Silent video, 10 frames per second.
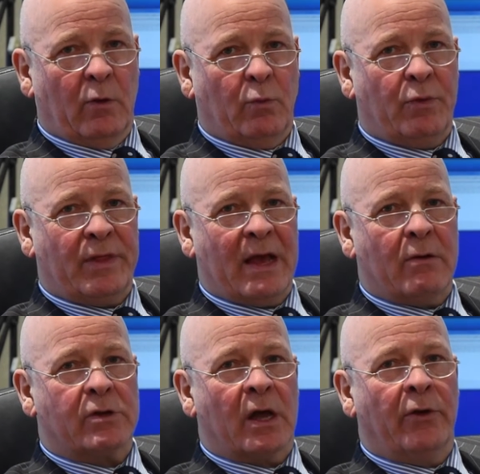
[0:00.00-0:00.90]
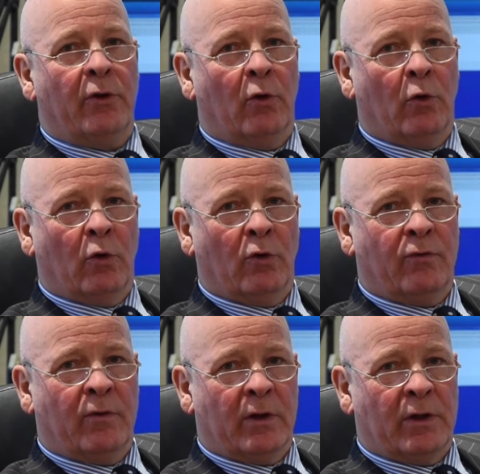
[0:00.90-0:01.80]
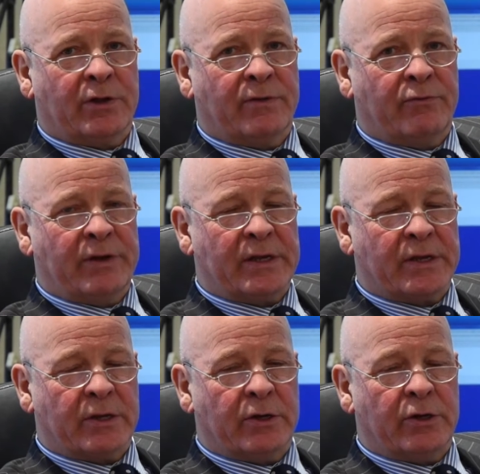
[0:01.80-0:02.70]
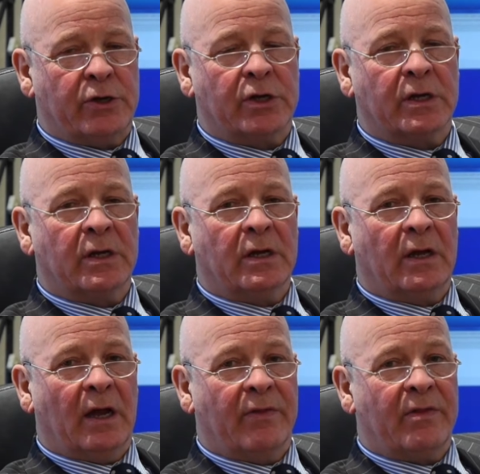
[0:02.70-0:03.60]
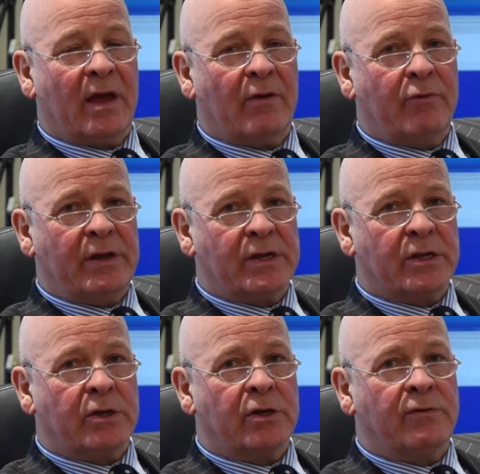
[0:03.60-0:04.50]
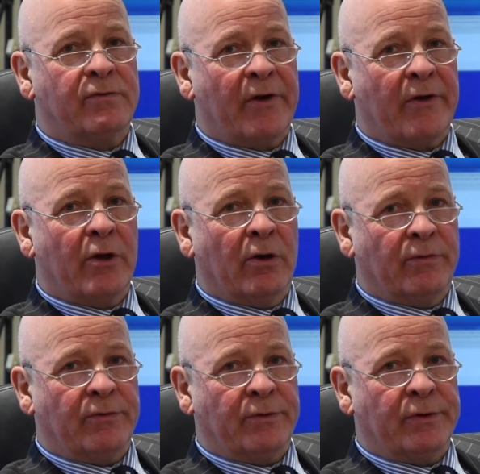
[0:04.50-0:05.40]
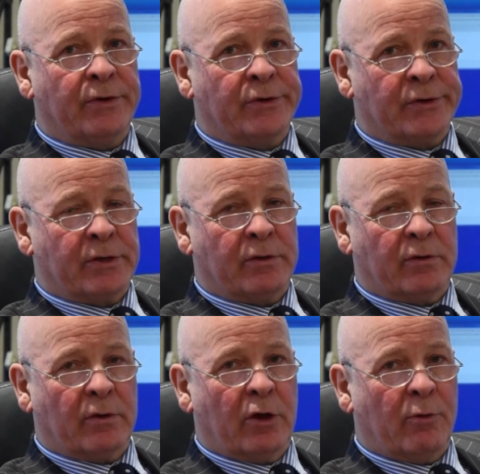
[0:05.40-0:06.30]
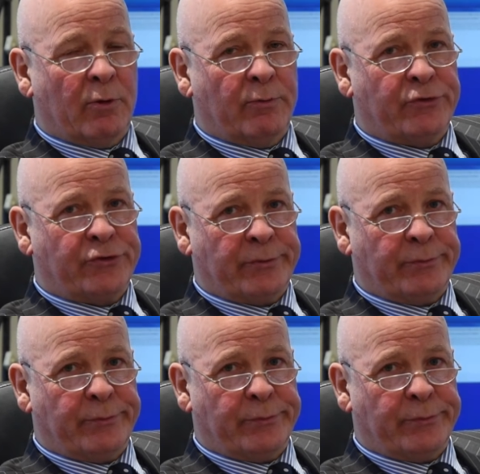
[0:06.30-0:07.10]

without an awful lot of research. And that research very often doesn't come up trumps.